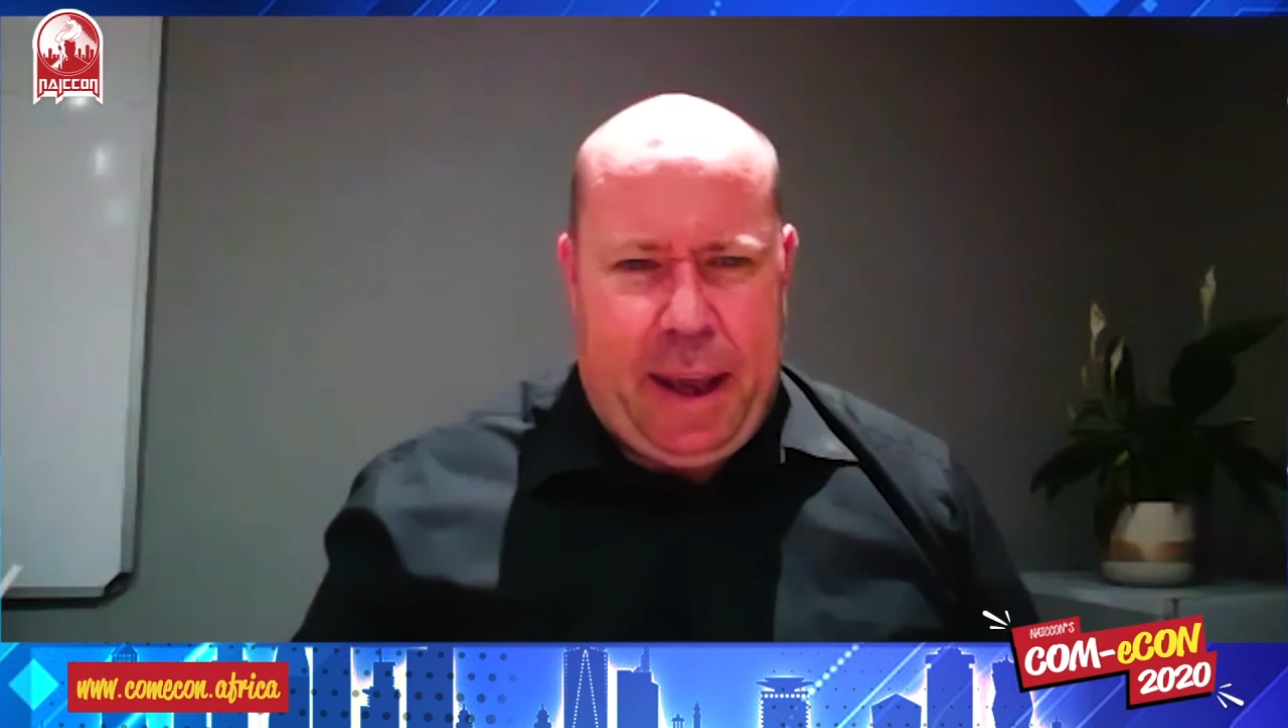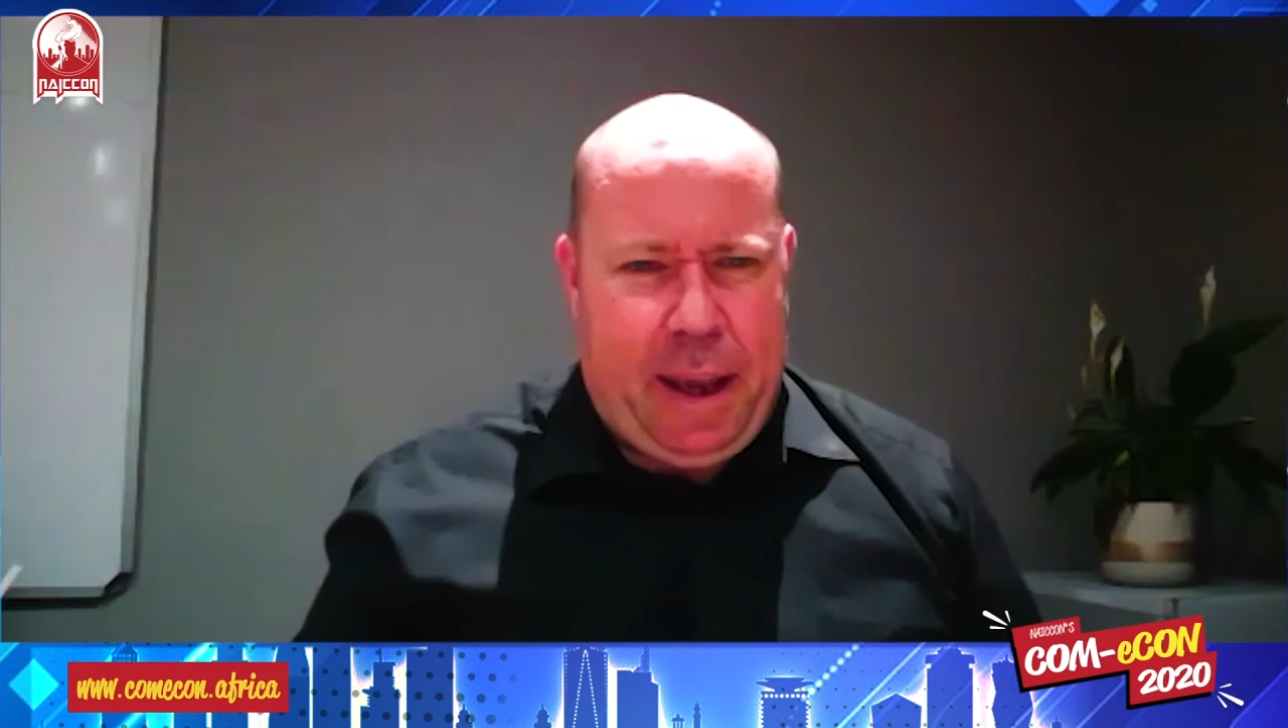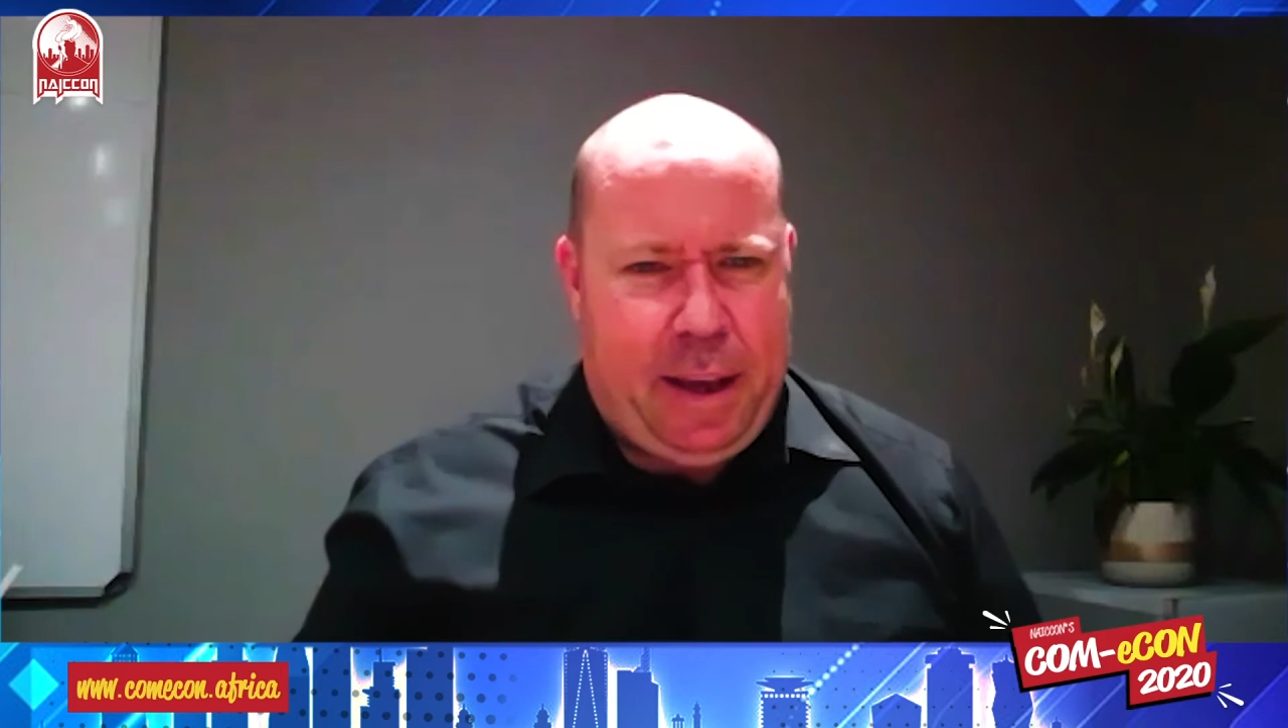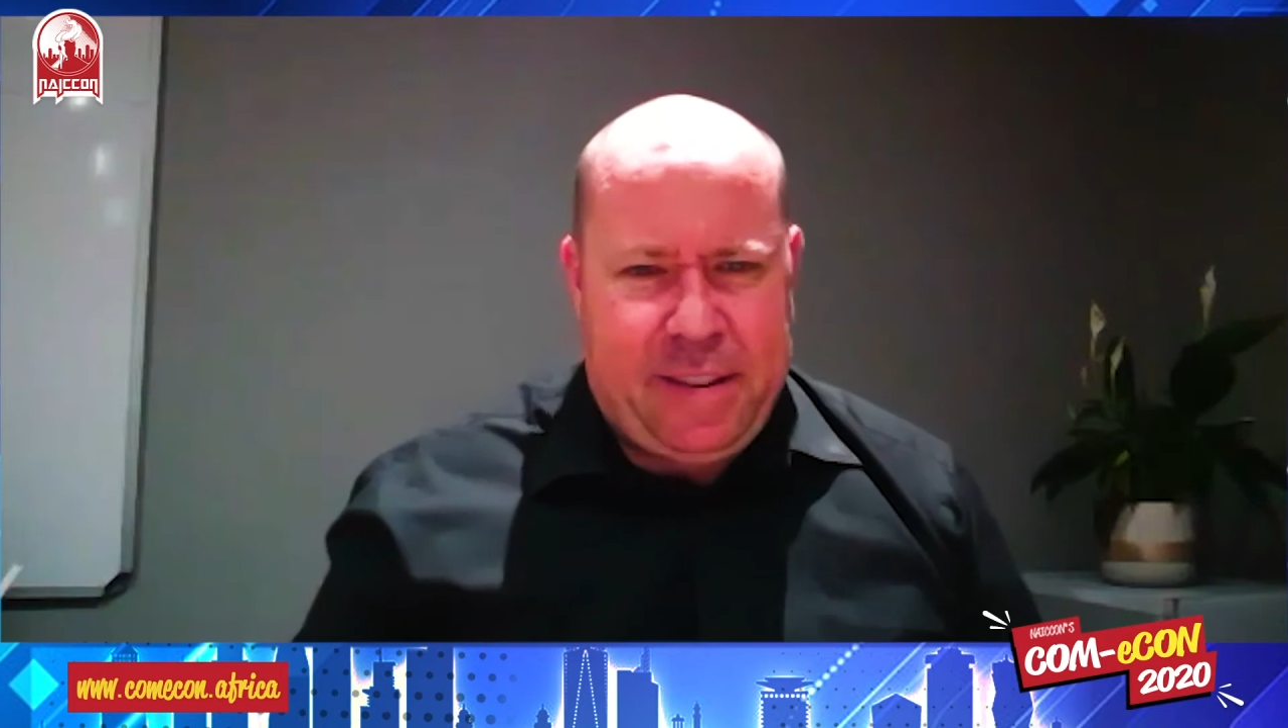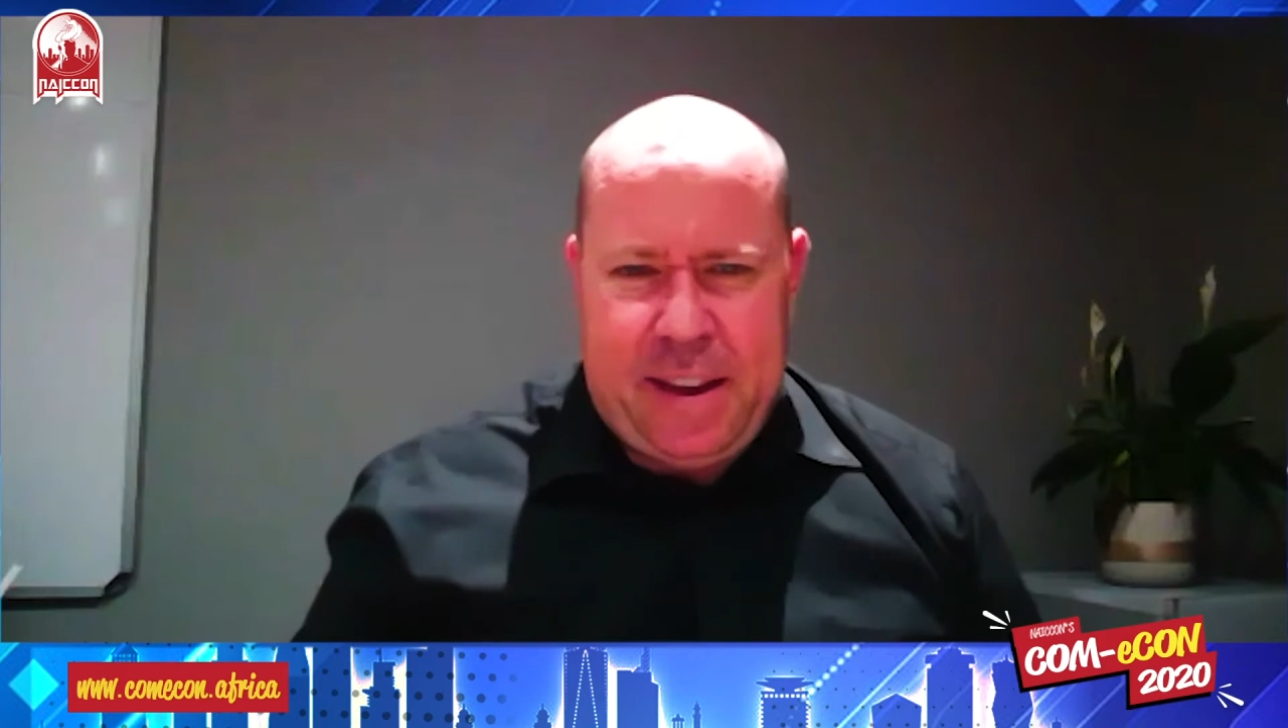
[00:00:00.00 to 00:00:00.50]

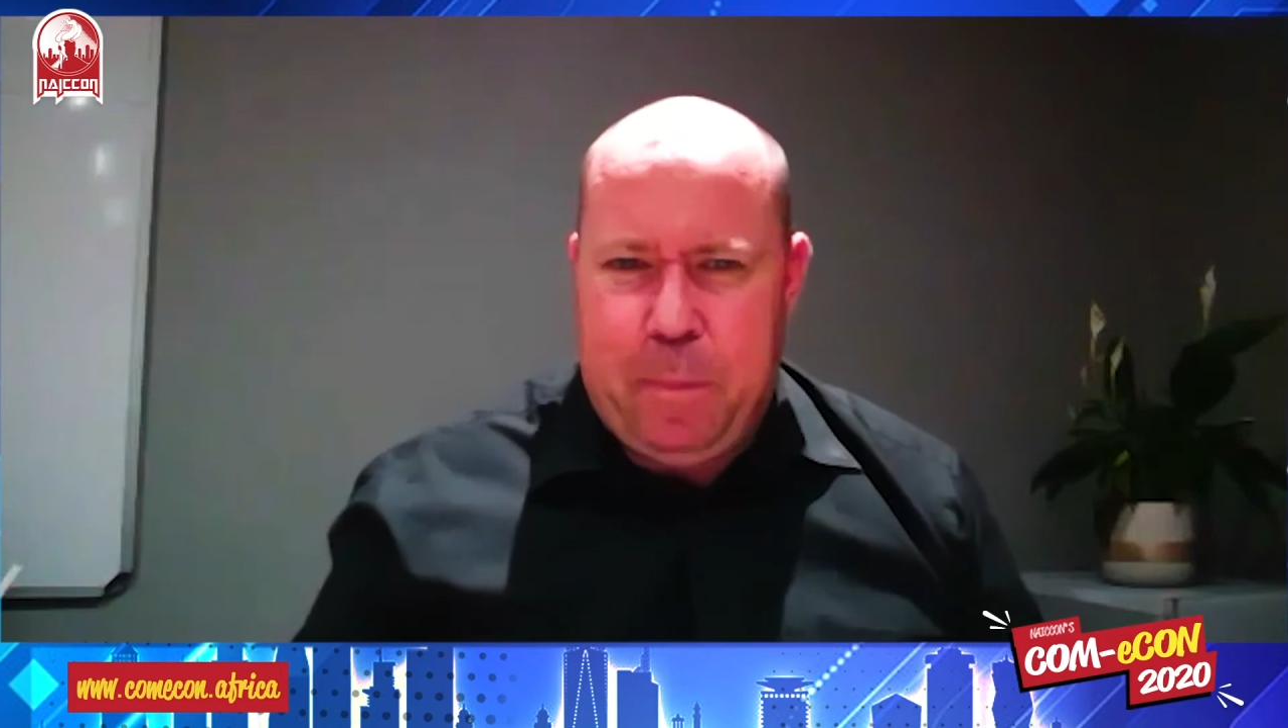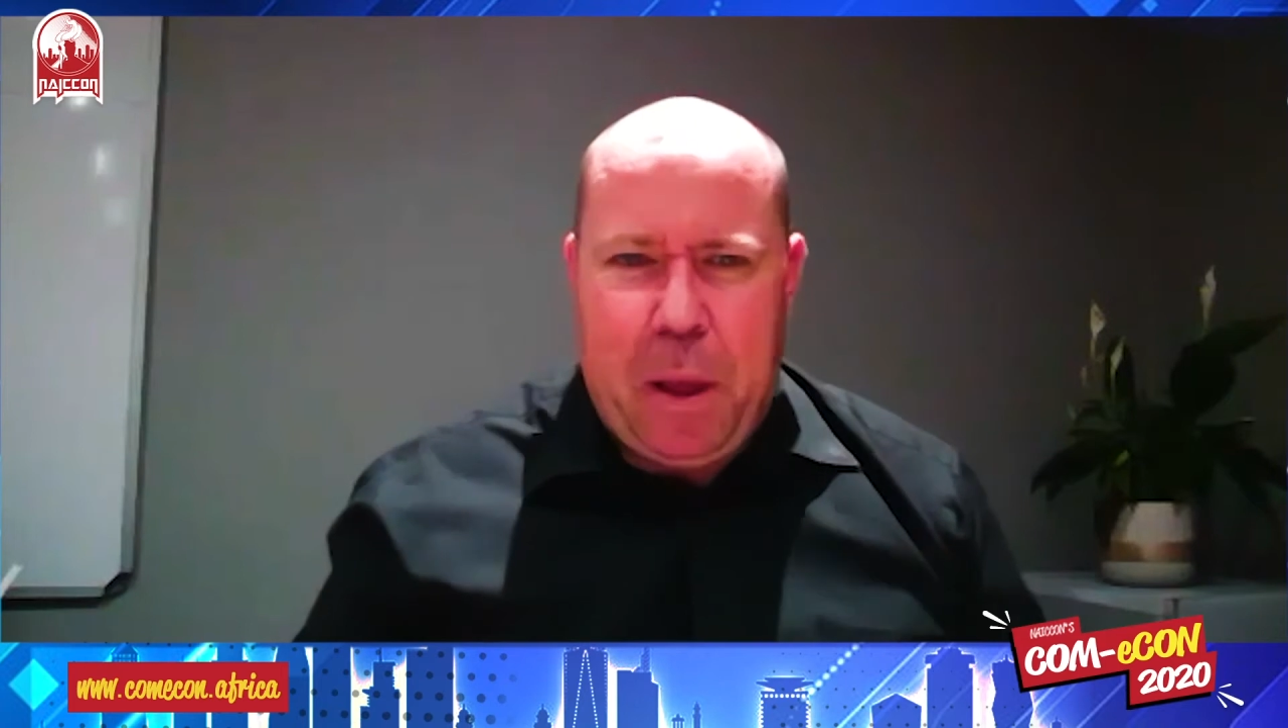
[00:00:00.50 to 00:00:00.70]
easy